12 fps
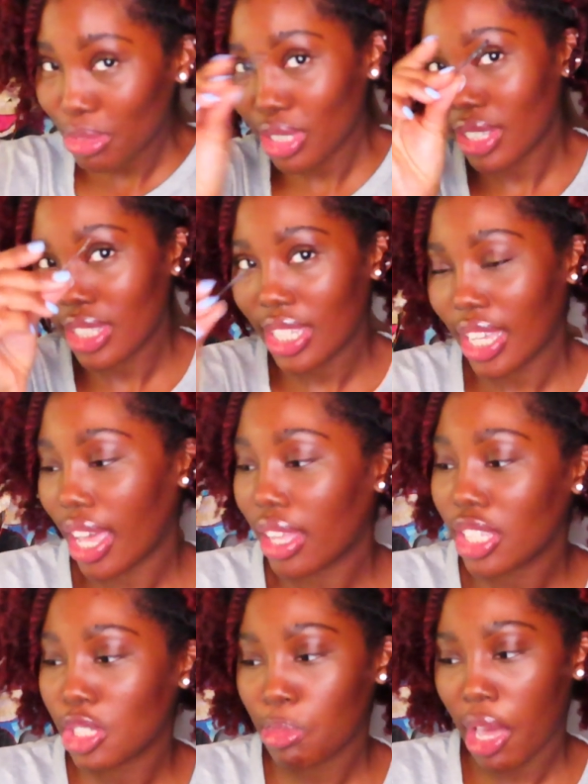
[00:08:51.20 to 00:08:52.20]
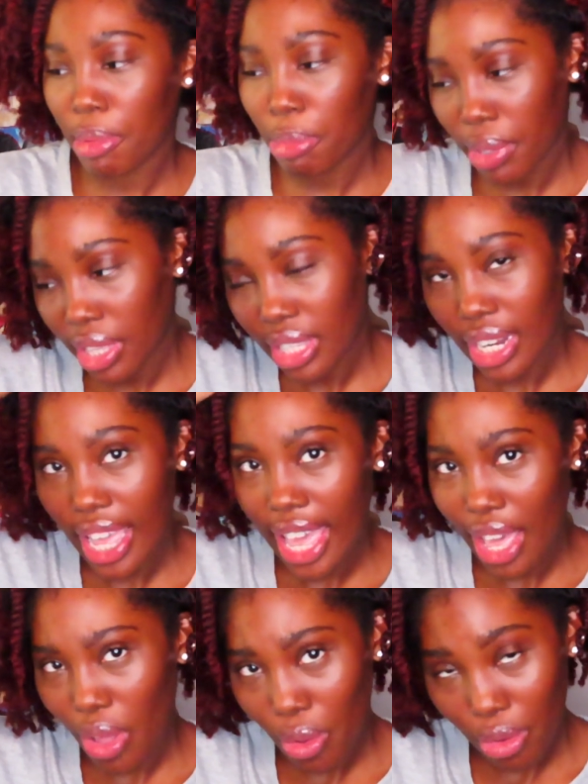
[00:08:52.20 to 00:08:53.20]
just going to take out this bobby pin that I
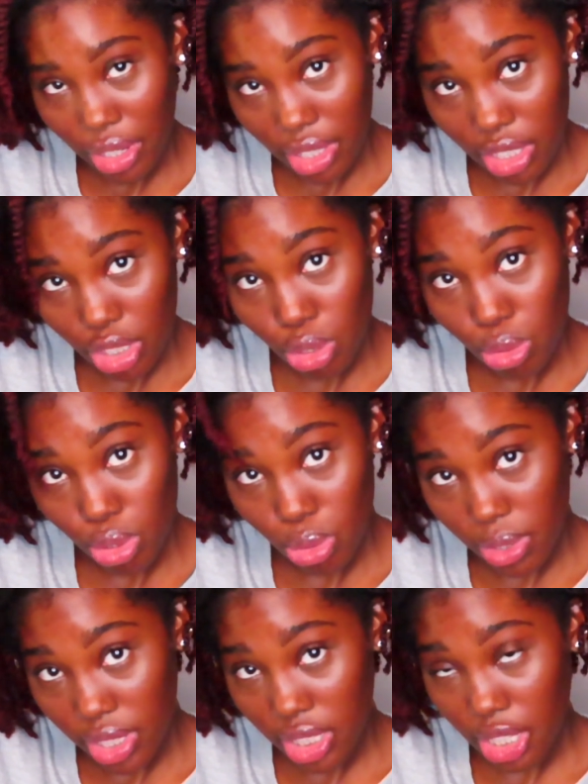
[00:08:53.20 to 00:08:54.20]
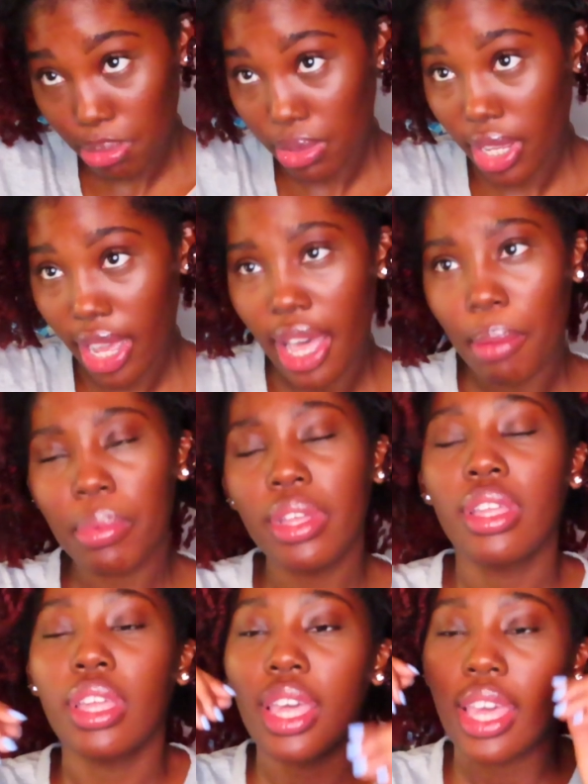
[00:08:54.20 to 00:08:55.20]
had holding the 2 twists up top,
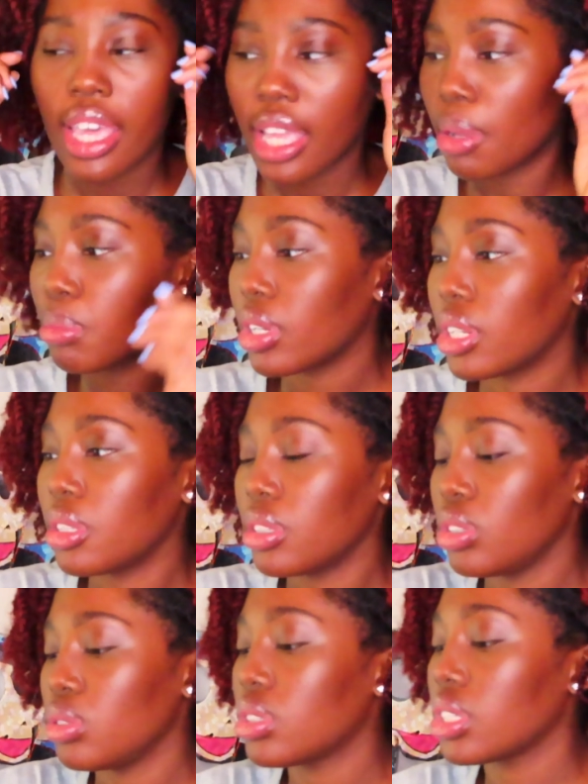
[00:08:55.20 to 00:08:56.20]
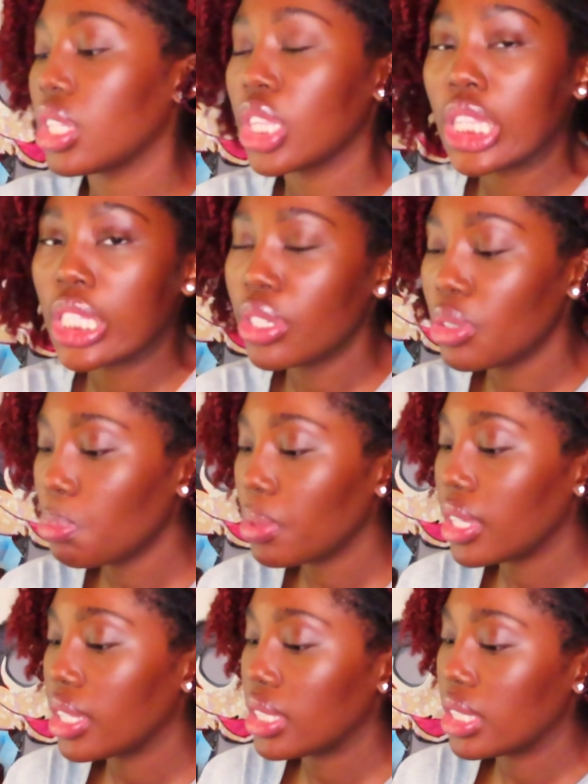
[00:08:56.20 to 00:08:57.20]
and I'm going to use a little
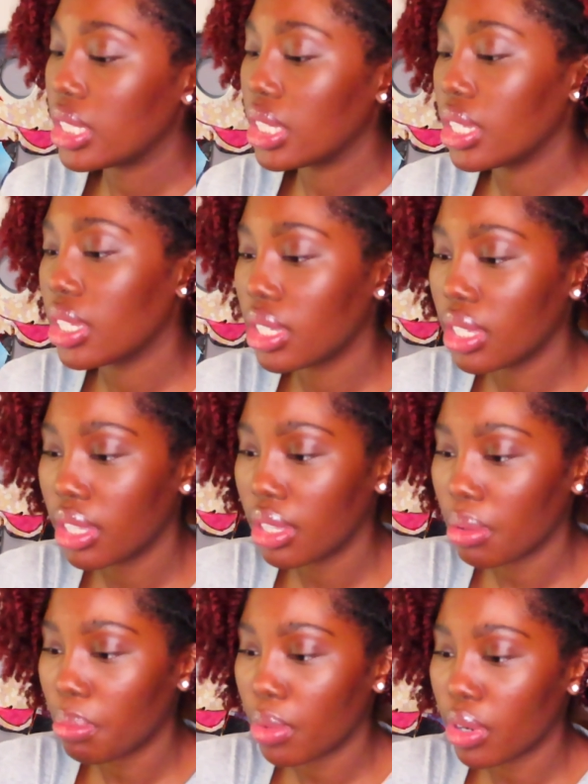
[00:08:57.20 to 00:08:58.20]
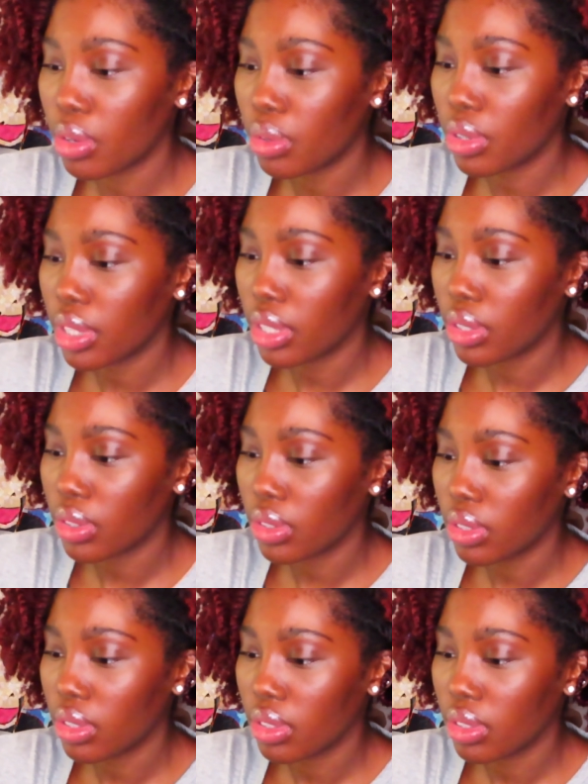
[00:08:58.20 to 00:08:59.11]
bit more oil,